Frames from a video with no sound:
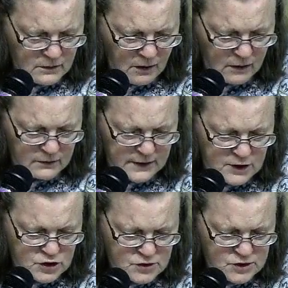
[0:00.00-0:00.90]
all
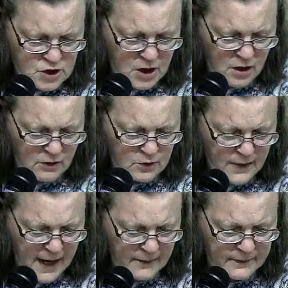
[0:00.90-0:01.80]
nations shall call you
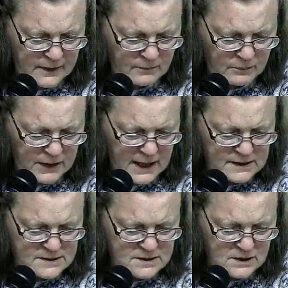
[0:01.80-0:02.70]
happy and
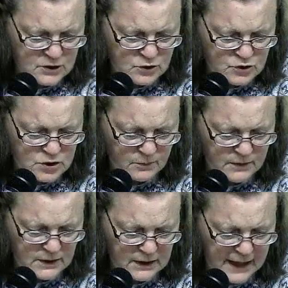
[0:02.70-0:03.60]
blessed, and you shall
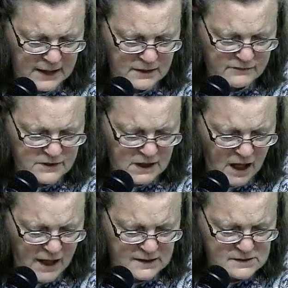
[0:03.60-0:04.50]
be a land of
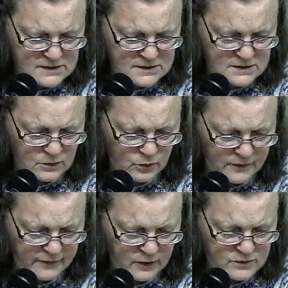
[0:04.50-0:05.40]
delight, says the Lord
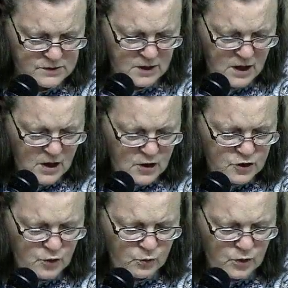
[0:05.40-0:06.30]
of hosts.
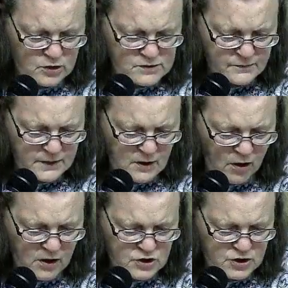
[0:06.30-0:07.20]
Your words have been
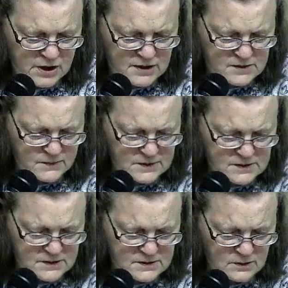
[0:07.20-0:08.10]
harsh against me,
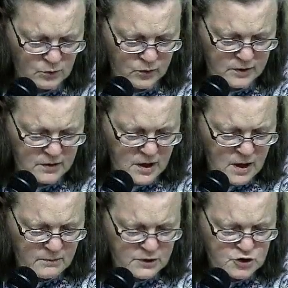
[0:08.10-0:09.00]
says the Lord.
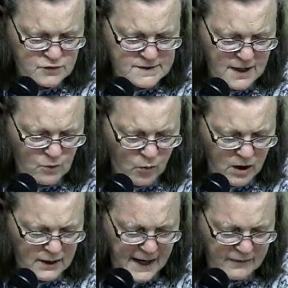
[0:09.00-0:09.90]
But you say,
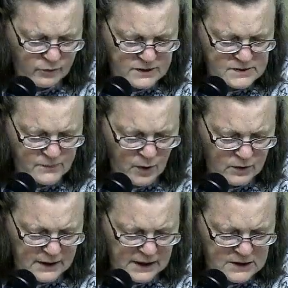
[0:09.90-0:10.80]
What have we
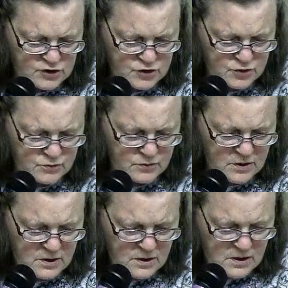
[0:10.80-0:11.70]
spoken against you?
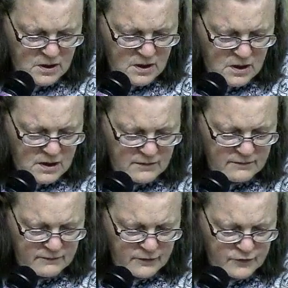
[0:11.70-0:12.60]

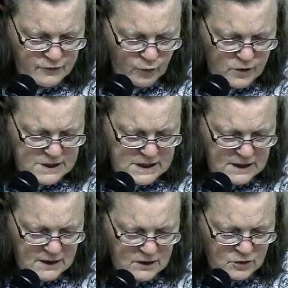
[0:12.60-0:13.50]
Verse
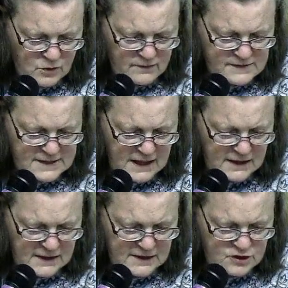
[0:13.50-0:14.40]
14, you have
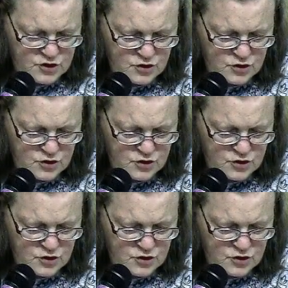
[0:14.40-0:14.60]
said, it is